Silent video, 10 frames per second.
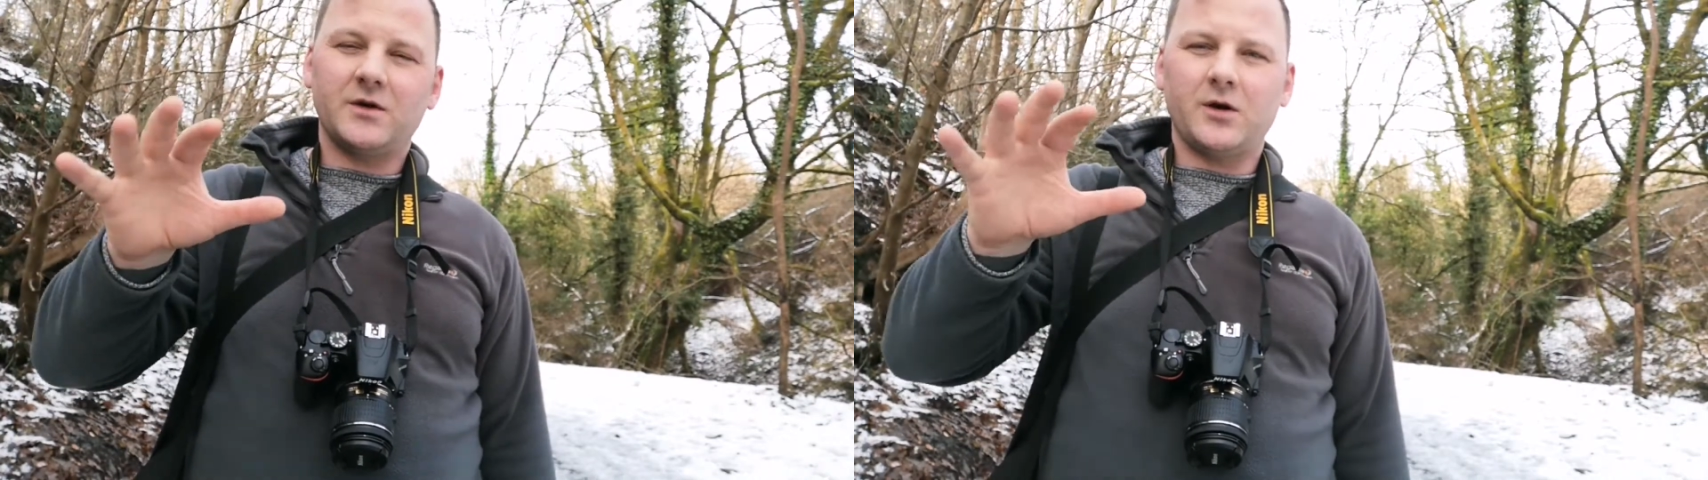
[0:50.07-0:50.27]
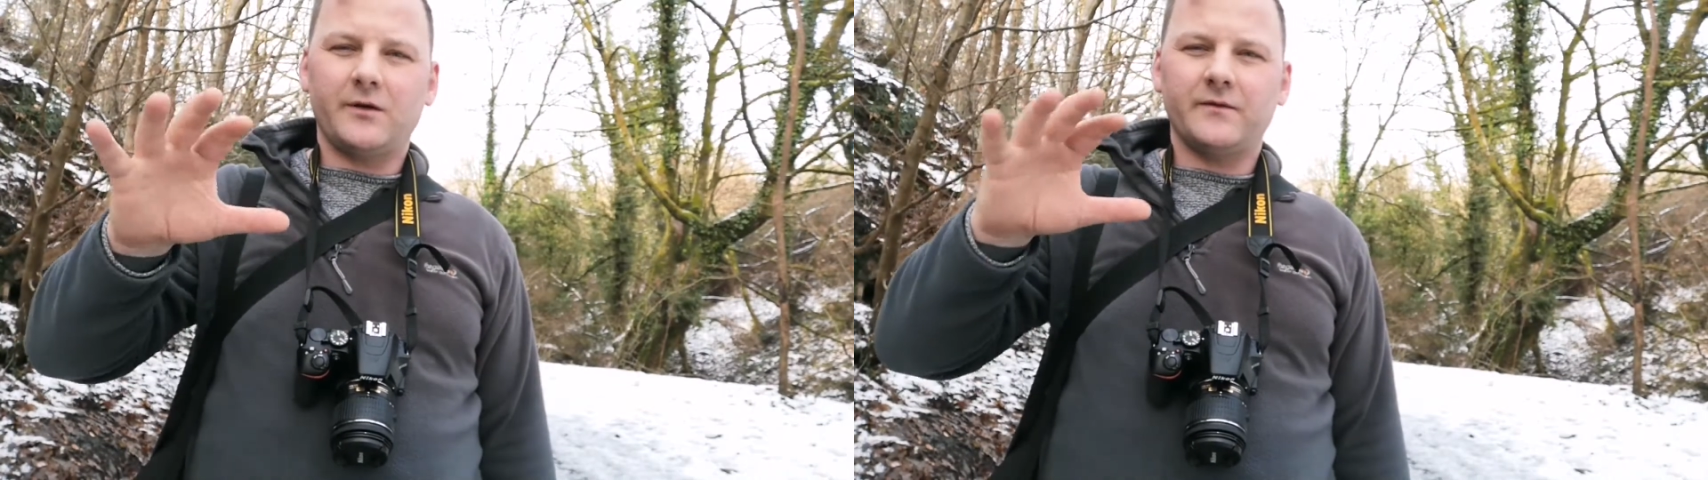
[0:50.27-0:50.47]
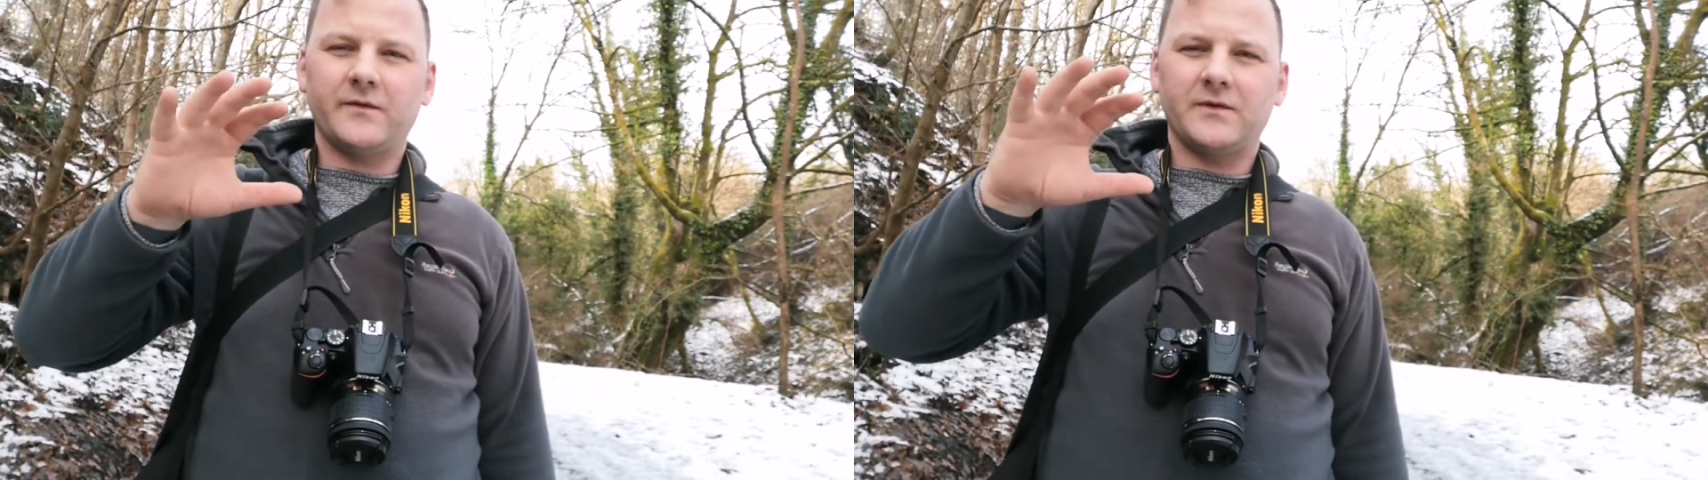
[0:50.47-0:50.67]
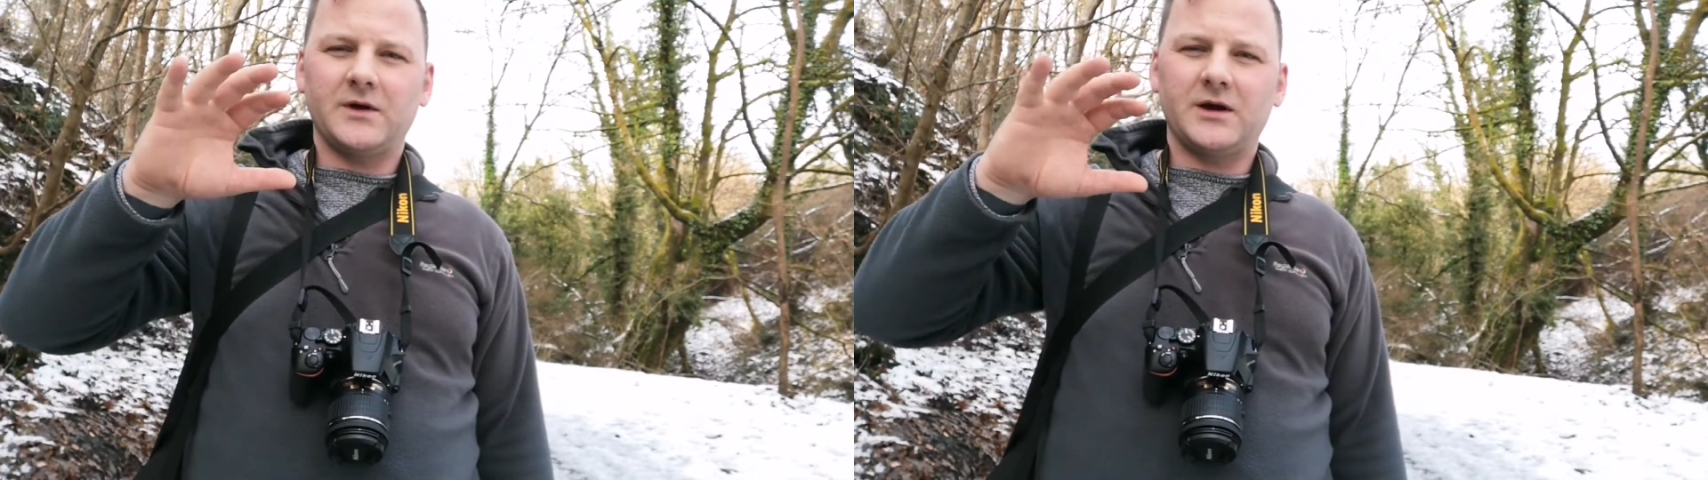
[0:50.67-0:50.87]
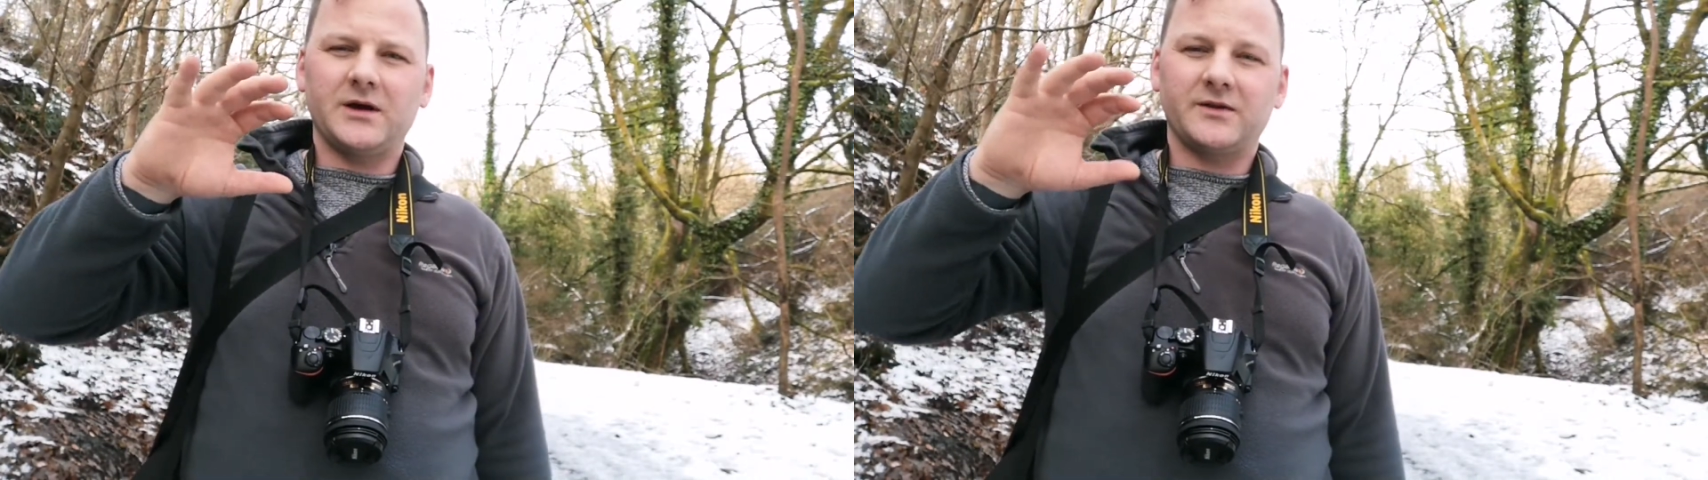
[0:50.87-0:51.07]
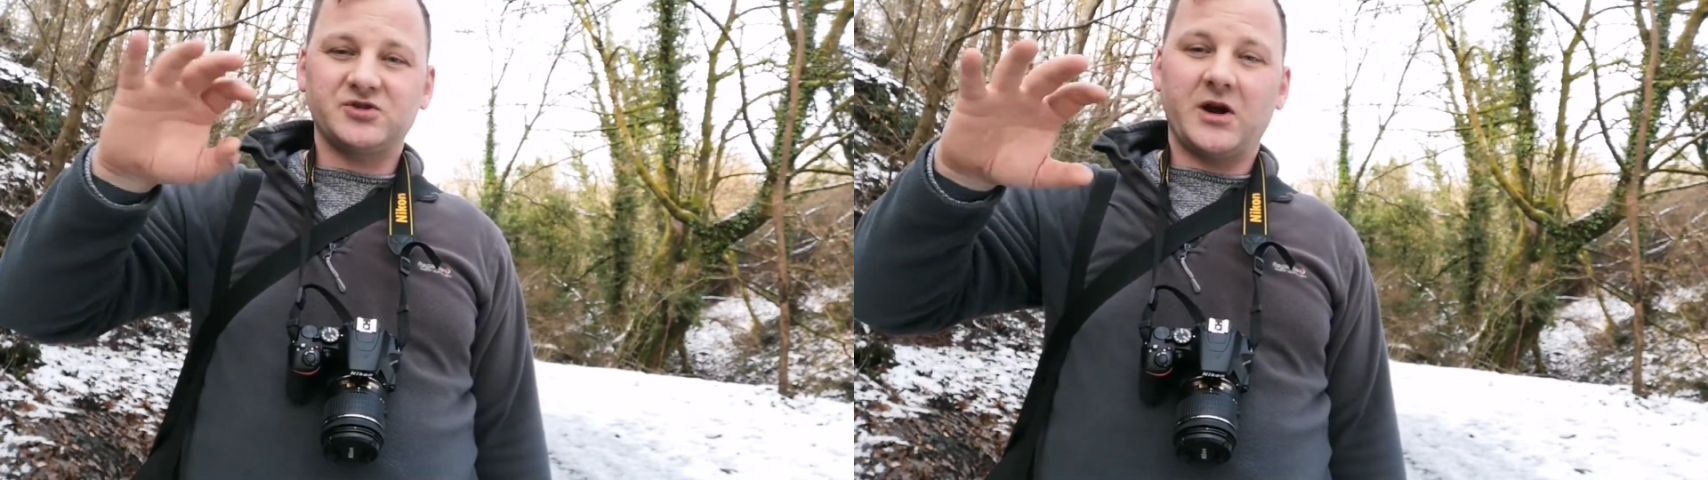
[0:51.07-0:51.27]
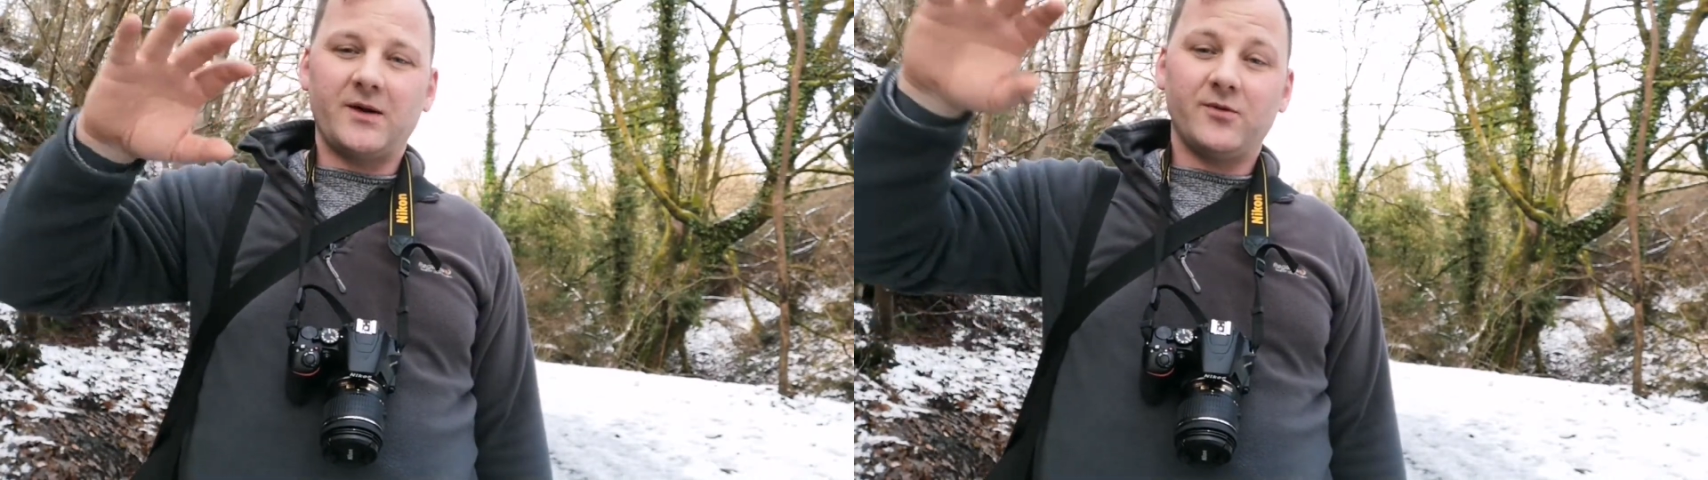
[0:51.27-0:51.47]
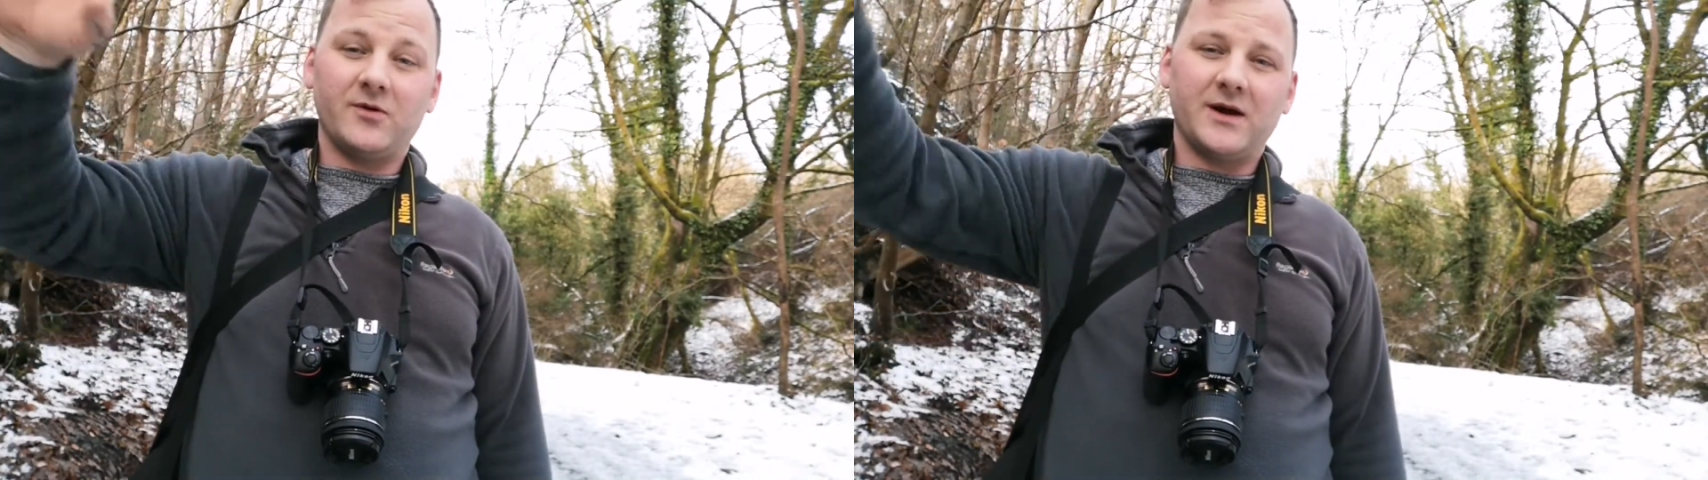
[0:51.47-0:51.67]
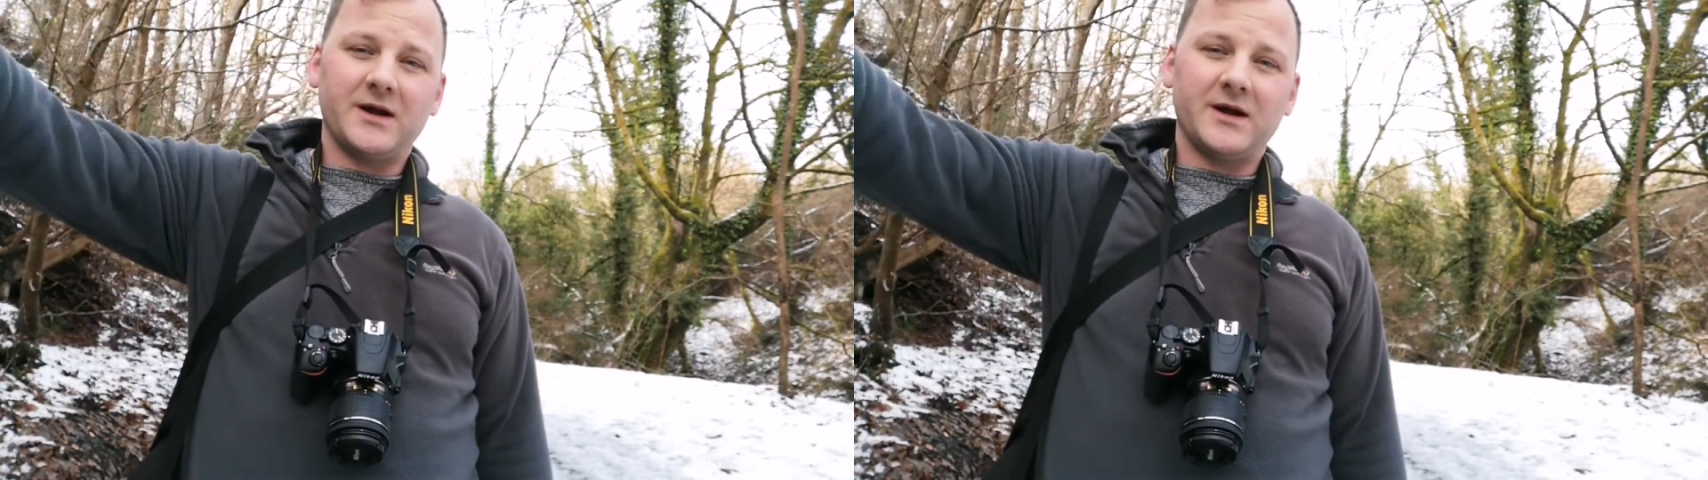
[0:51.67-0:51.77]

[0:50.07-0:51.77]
of the chapel